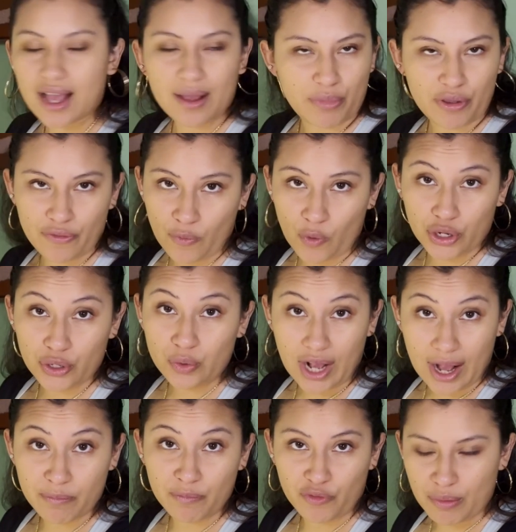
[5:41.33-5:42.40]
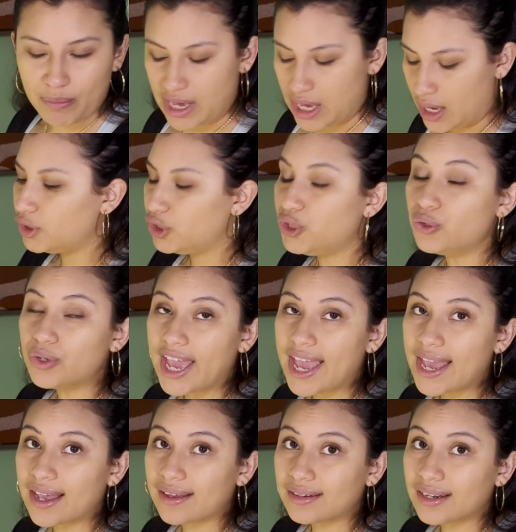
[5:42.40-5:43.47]
before you come for me, you
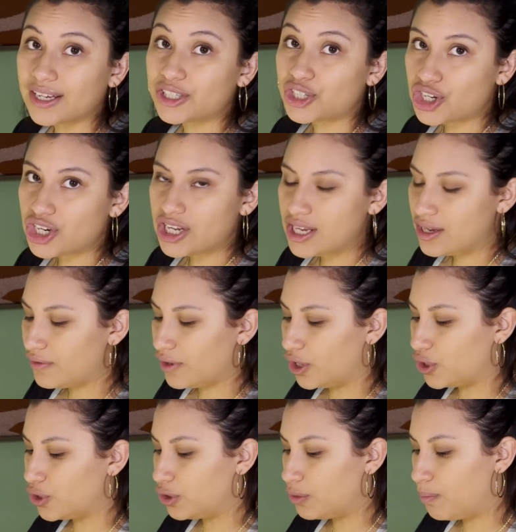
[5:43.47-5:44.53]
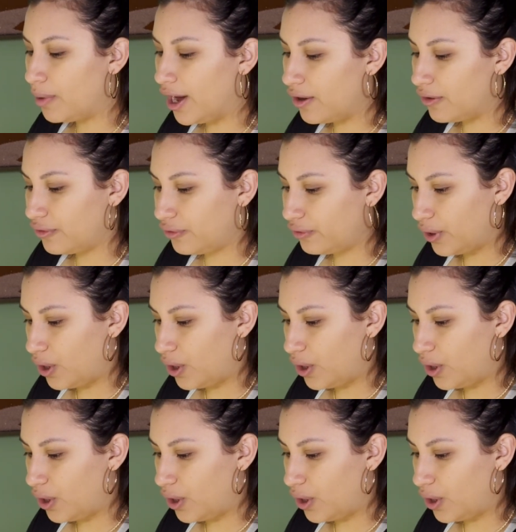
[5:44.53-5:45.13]
can achieve a good buff